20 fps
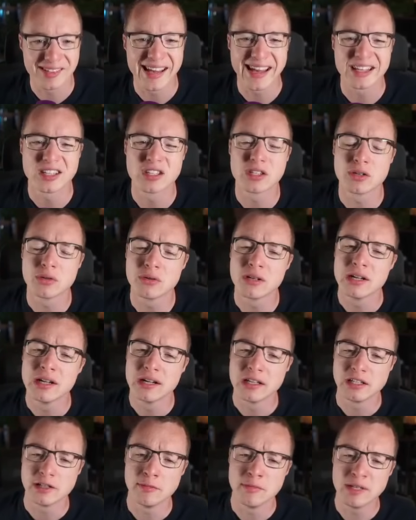Yes, so
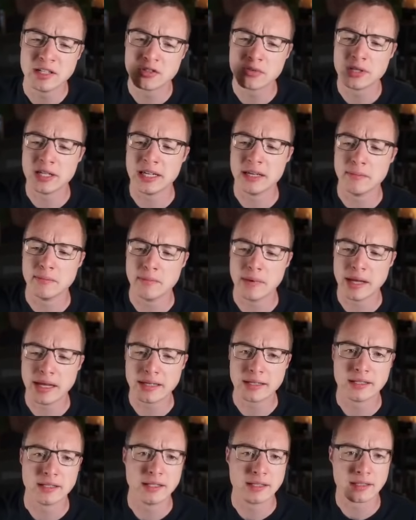Dimitri, he
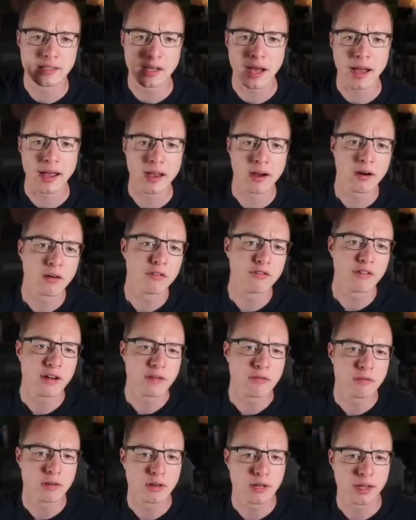made this IR
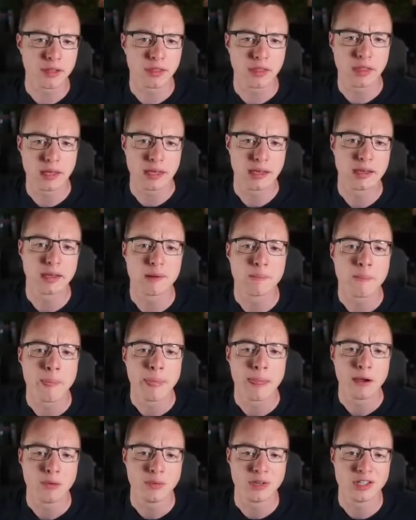framework, I think,
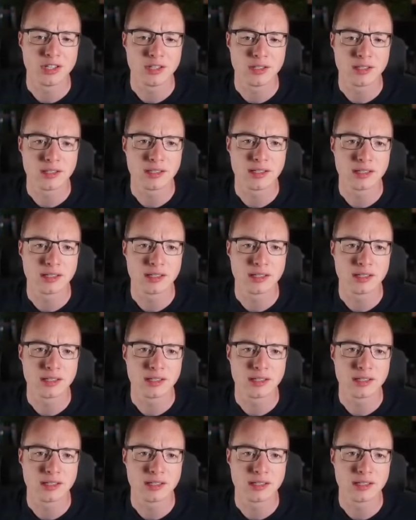which is